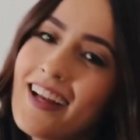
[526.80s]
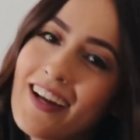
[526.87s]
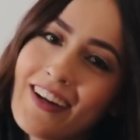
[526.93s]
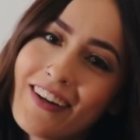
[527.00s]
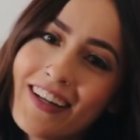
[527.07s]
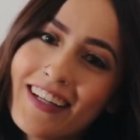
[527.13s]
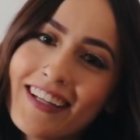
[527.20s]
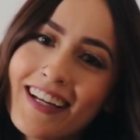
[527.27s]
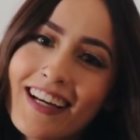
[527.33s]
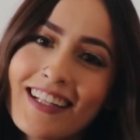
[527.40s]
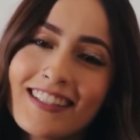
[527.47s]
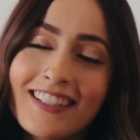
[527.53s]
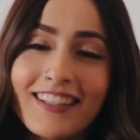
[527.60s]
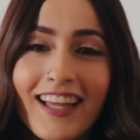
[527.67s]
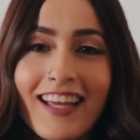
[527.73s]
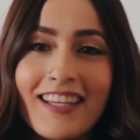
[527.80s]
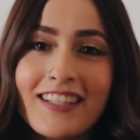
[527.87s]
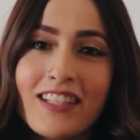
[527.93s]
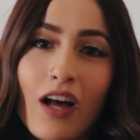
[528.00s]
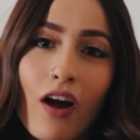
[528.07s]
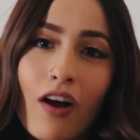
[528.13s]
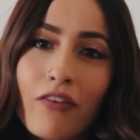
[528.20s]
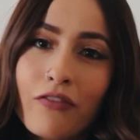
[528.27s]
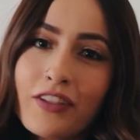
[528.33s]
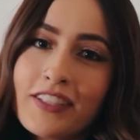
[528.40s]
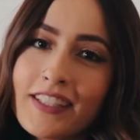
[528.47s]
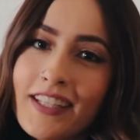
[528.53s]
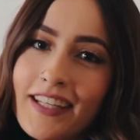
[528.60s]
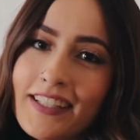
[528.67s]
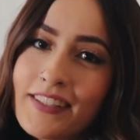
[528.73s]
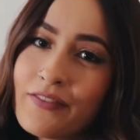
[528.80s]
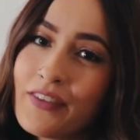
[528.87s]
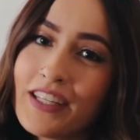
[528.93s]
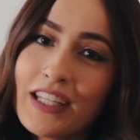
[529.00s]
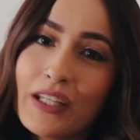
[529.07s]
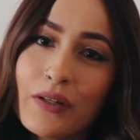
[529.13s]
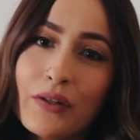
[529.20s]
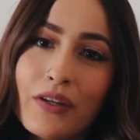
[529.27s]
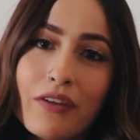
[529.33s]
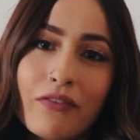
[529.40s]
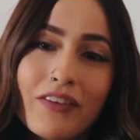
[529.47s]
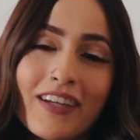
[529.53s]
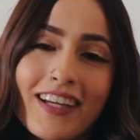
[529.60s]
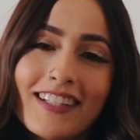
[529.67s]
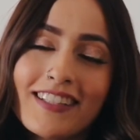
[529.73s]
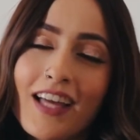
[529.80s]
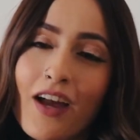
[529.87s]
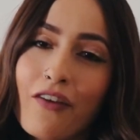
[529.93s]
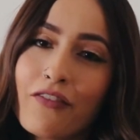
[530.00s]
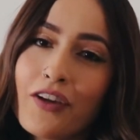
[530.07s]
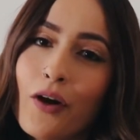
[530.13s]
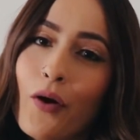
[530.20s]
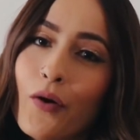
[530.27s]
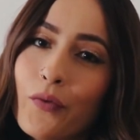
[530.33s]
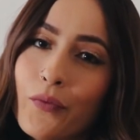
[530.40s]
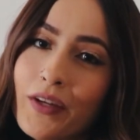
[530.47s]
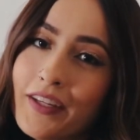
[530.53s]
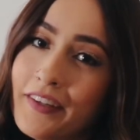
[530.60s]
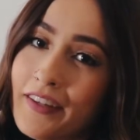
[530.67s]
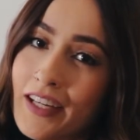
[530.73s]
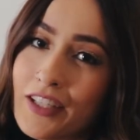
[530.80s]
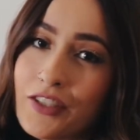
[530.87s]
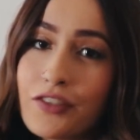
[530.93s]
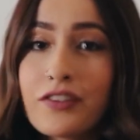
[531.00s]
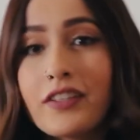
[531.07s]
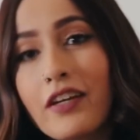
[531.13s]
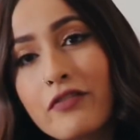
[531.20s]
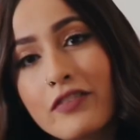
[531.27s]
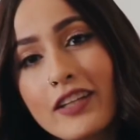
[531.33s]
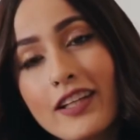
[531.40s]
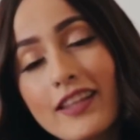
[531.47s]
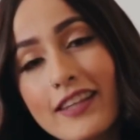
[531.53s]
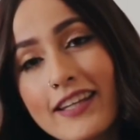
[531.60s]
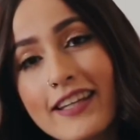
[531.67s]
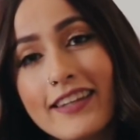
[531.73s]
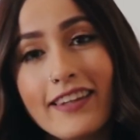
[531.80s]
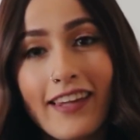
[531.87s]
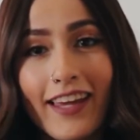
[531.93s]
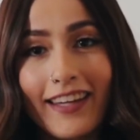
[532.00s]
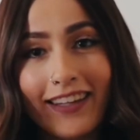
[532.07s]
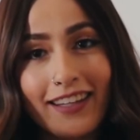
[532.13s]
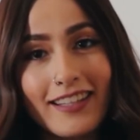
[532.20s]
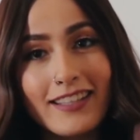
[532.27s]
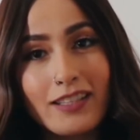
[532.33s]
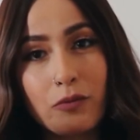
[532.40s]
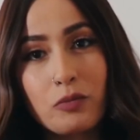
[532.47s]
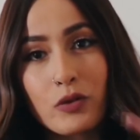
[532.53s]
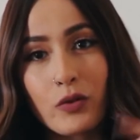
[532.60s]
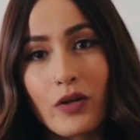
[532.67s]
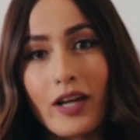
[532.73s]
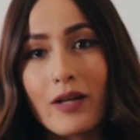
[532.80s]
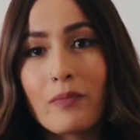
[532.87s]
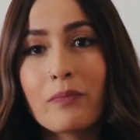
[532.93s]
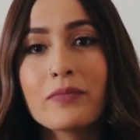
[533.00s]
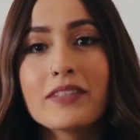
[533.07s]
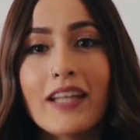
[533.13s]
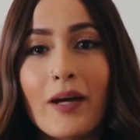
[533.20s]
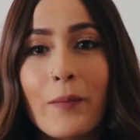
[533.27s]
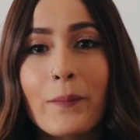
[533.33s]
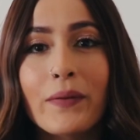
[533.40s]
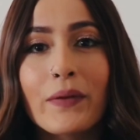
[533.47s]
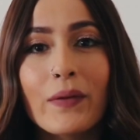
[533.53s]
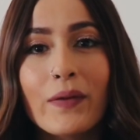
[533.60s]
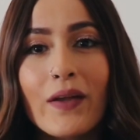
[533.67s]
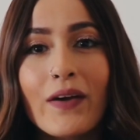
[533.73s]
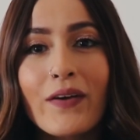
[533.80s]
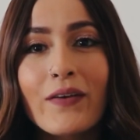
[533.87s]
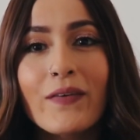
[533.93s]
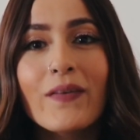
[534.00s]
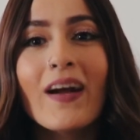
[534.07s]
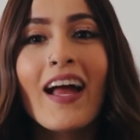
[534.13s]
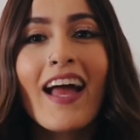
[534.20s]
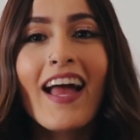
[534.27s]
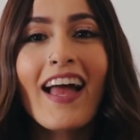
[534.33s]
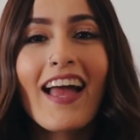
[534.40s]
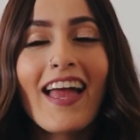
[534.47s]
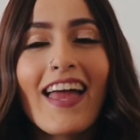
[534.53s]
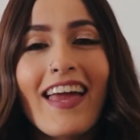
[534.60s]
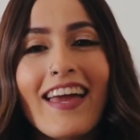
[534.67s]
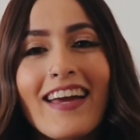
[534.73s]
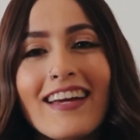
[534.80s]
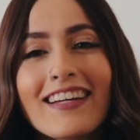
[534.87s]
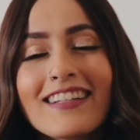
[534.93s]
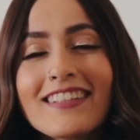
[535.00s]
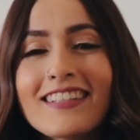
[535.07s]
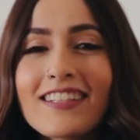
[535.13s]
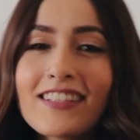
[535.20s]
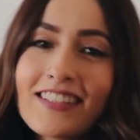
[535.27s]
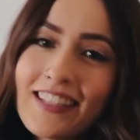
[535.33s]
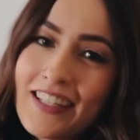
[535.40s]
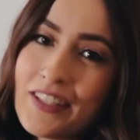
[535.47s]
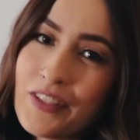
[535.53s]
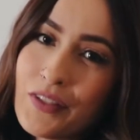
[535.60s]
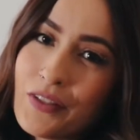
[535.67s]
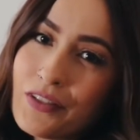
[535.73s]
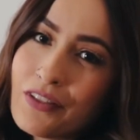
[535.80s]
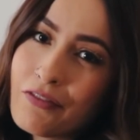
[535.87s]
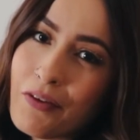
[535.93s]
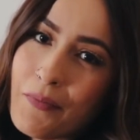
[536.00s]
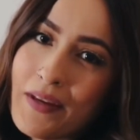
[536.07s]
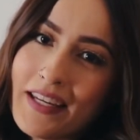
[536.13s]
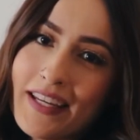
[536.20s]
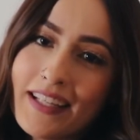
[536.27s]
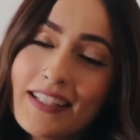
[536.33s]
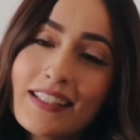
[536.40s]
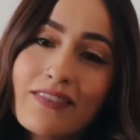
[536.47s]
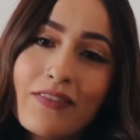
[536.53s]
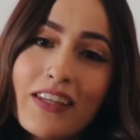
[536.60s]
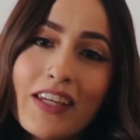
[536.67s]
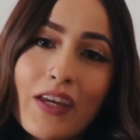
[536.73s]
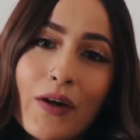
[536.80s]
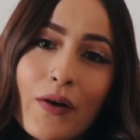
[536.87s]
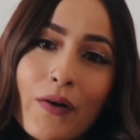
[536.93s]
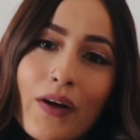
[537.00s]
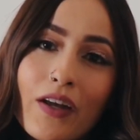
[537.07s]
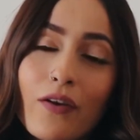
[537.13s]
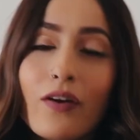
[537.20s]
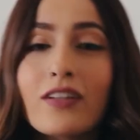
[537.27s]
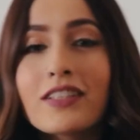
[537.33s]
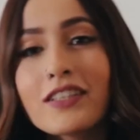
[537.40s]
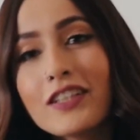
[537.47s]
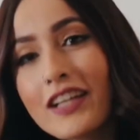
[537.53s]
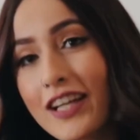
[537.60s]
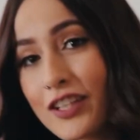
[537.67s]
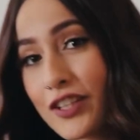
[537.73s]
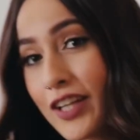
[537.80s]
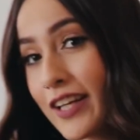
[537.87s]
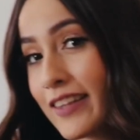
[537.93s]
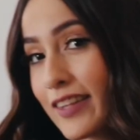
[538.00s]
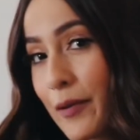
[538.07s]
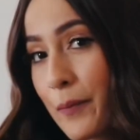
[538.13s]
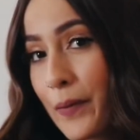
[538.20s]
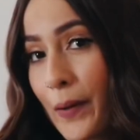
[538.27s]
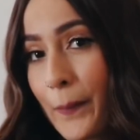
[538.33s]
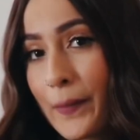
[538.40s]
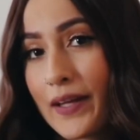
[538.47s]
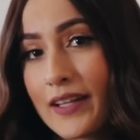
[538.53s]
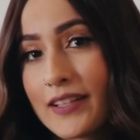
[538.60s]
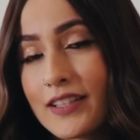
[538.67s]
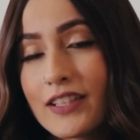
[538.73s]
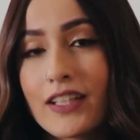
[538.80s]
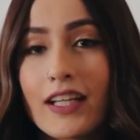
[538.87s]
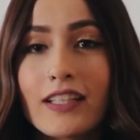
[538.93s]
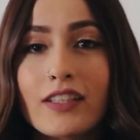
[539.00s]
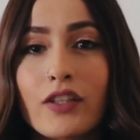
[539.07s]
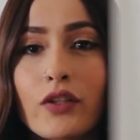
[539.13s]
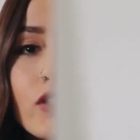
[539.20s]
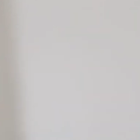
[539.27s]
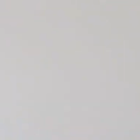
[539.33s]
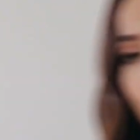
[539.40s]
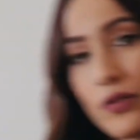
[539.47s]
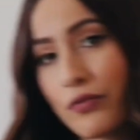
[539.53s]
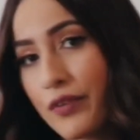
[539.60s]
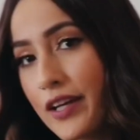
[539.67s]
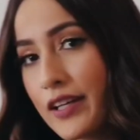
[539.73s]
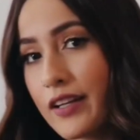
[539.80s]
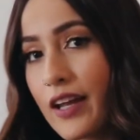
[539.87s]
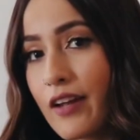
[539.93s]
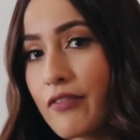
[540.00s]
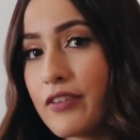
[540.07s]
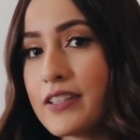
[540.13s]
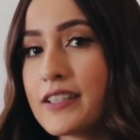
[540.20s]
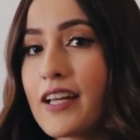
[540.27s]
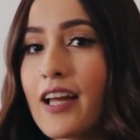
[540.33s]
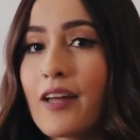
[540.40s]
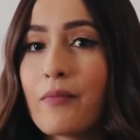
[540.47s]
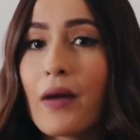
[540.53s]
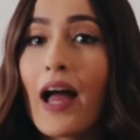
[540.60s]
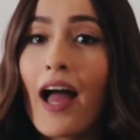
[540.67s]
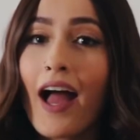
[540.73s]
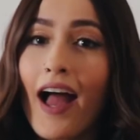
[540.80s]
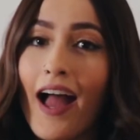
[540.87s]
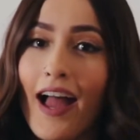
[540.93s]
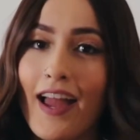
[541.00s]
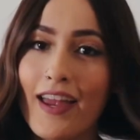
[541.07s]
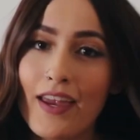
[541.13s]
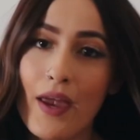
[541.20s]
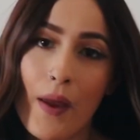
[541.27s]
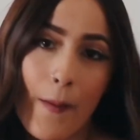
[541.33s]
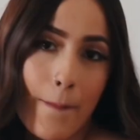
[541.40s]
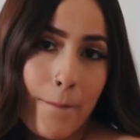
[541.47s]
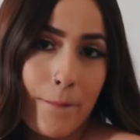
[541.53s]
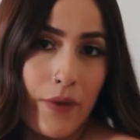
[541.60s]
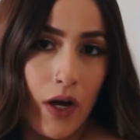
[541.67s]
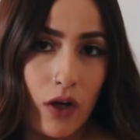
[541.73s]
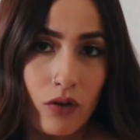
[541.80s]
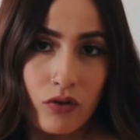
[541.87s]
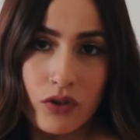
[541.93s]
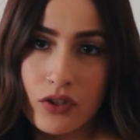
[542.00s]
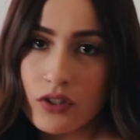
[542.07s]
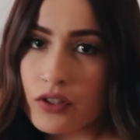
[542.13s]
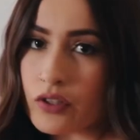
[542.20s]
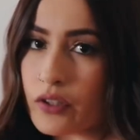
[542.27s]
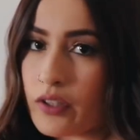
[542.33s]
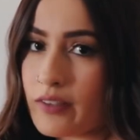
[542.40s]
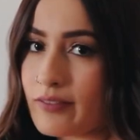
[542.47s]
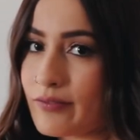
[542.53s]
Alright, you guys, so that is all for today's video. If you guys haven't already, you guys should definitely like and subscribe down below. And stay tuned for my next video. And also, you guys should hit the bell button so you guys are notified every time I post